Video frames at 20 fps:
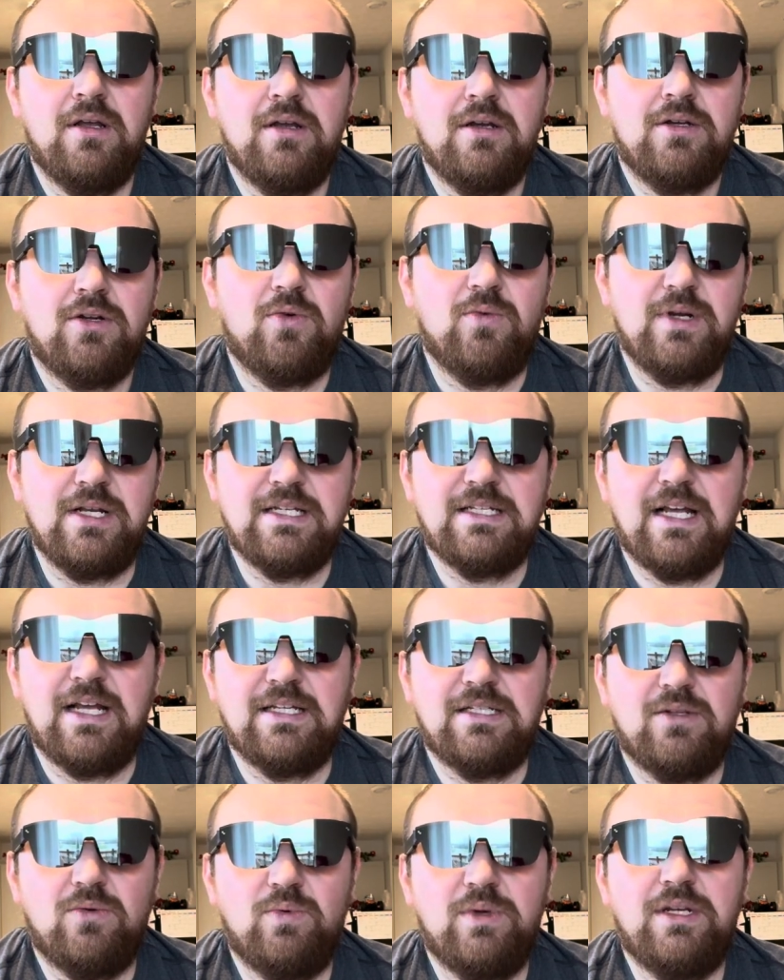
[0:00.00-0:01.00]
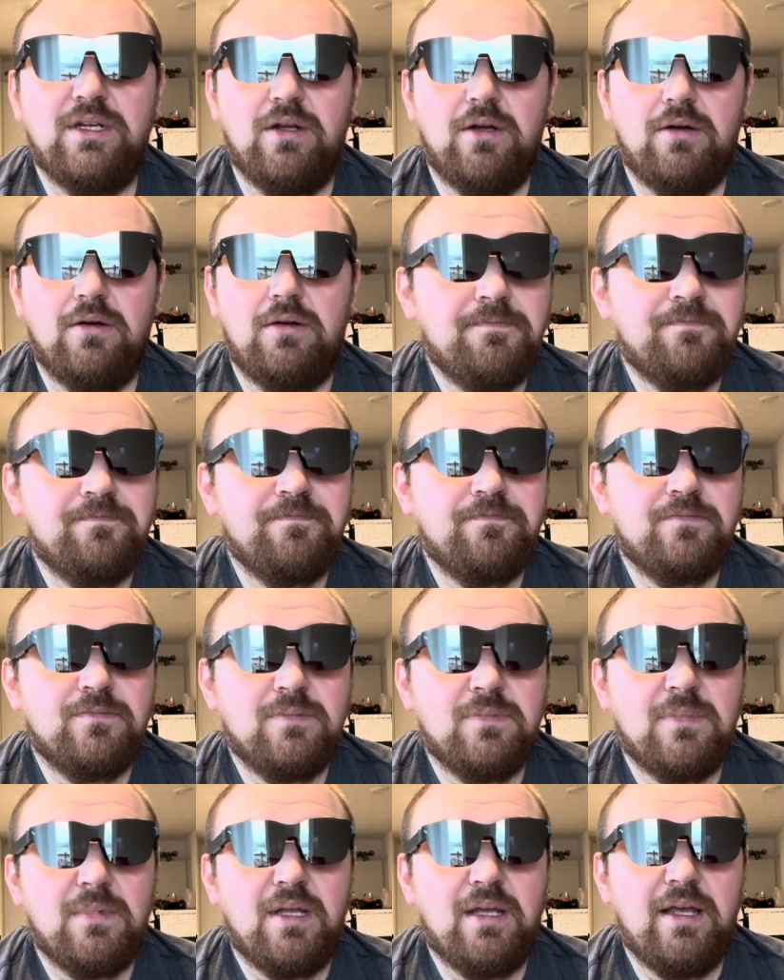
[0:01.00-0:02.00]
to resize the window.
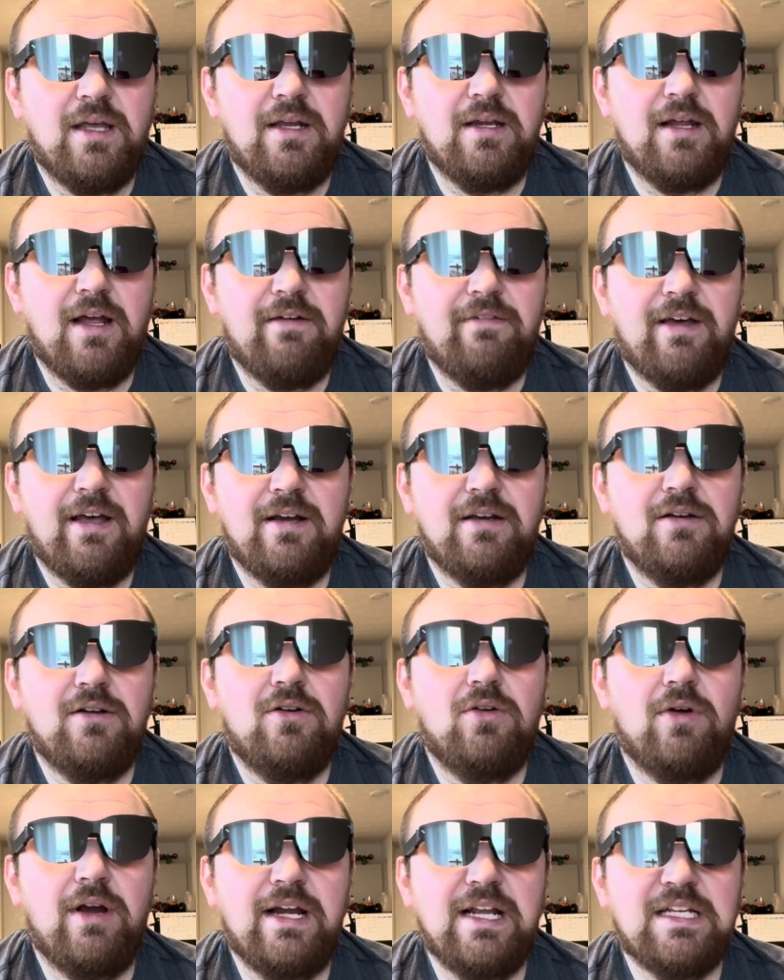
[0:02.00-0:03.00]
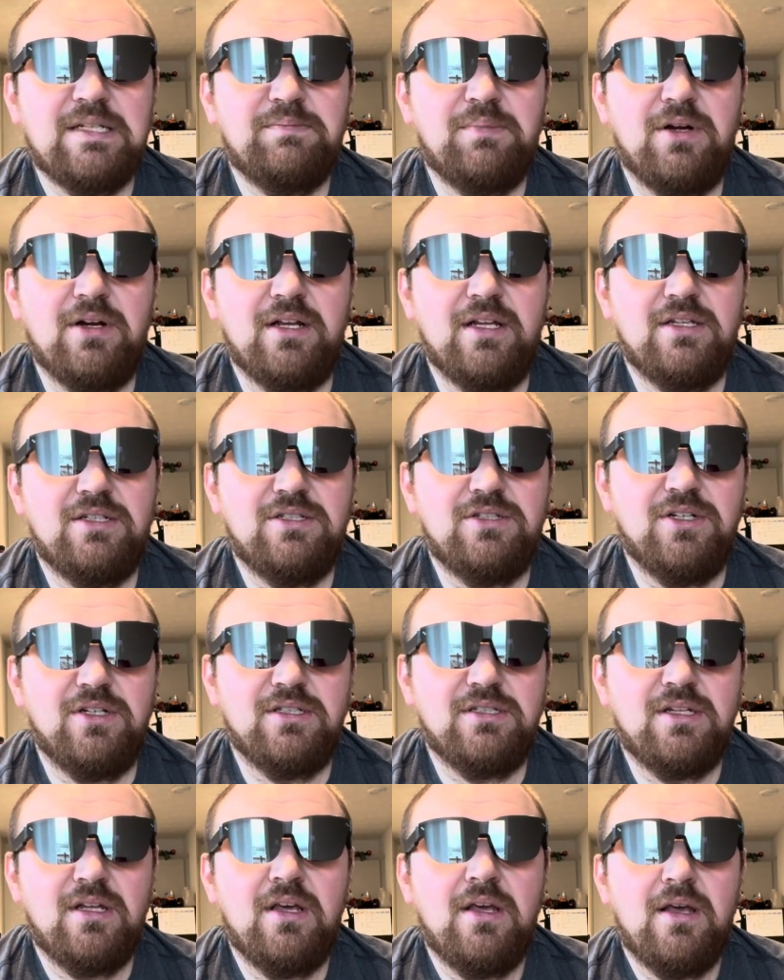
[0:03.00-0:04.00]
And I've had great experience
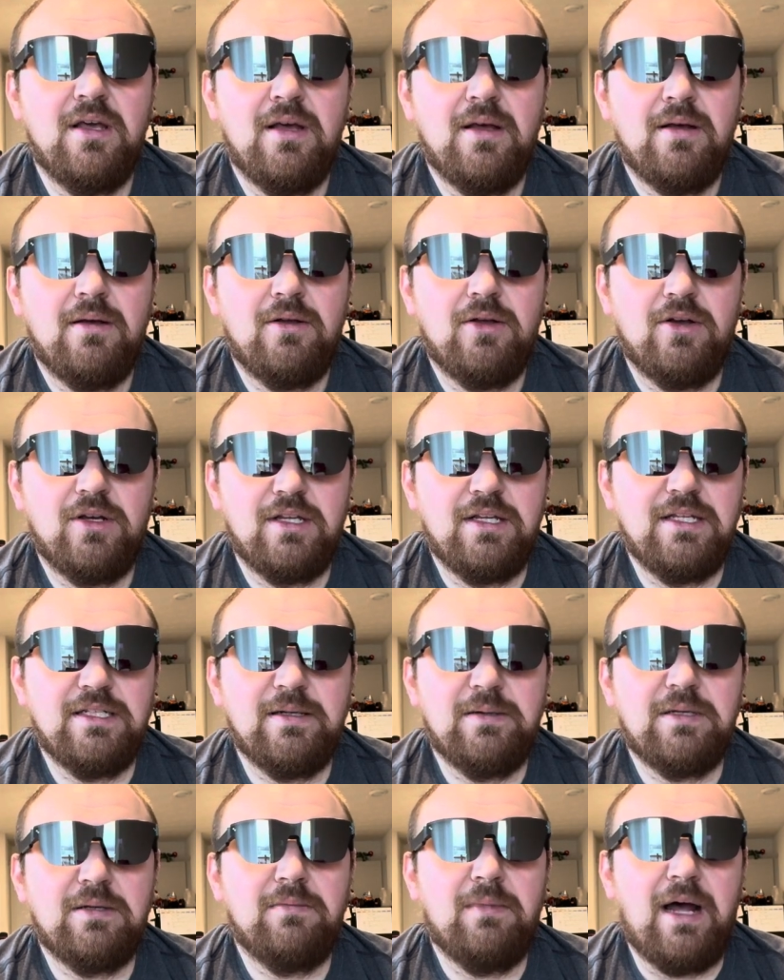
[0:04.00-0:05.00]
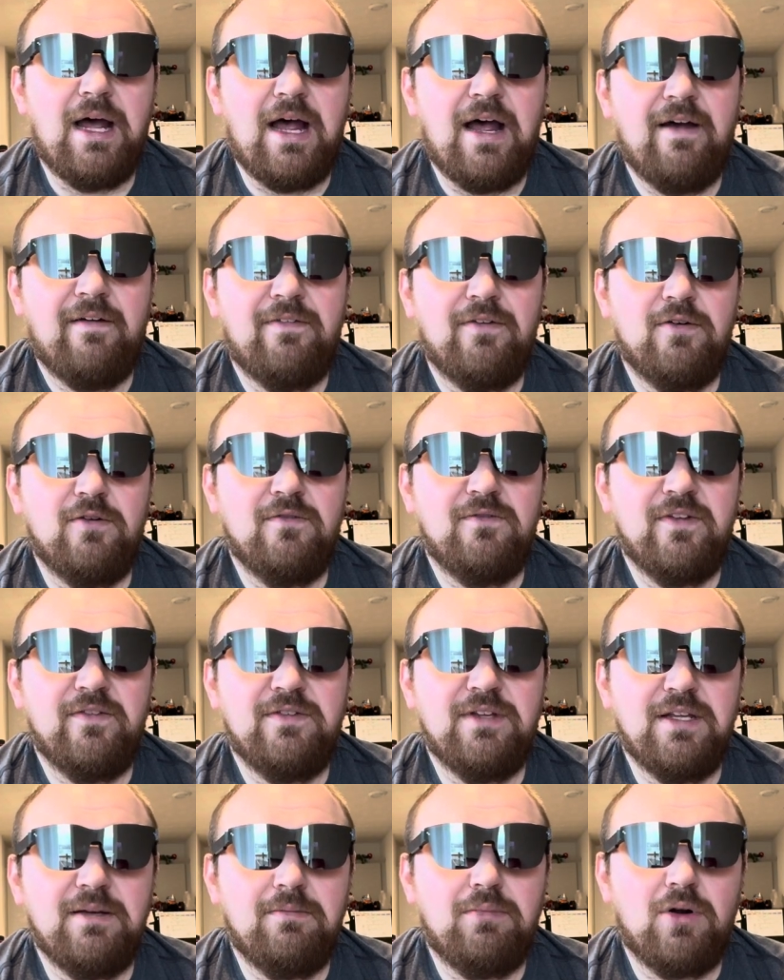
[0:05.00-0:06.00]
just hooking these up to my iPhone
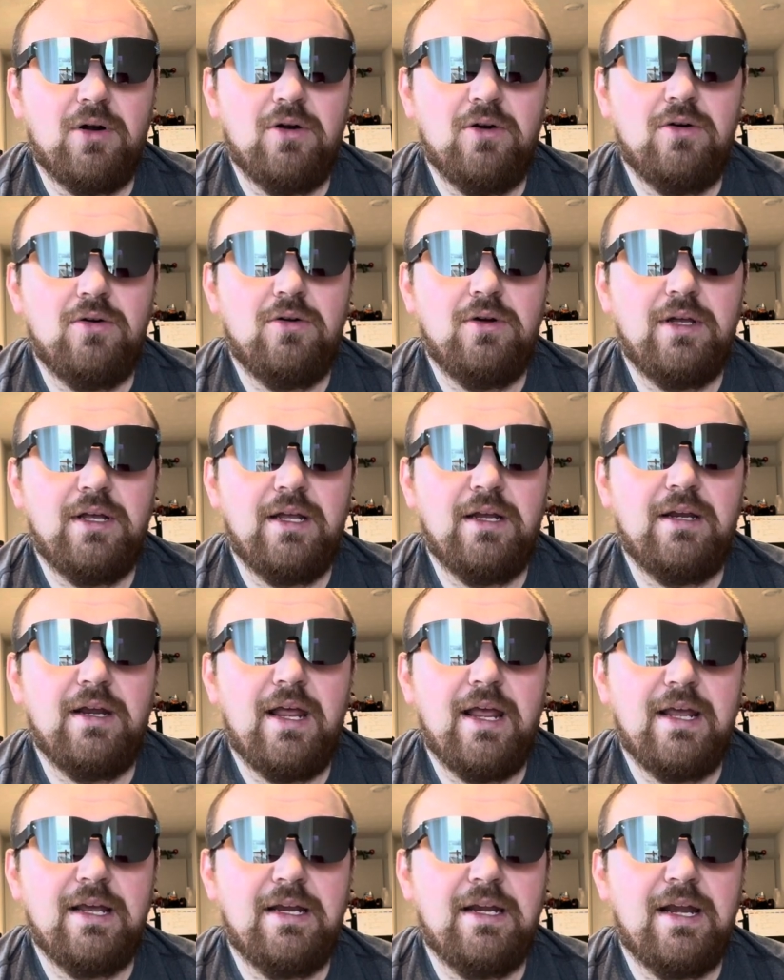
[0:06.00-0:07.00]
15 Pro and hanging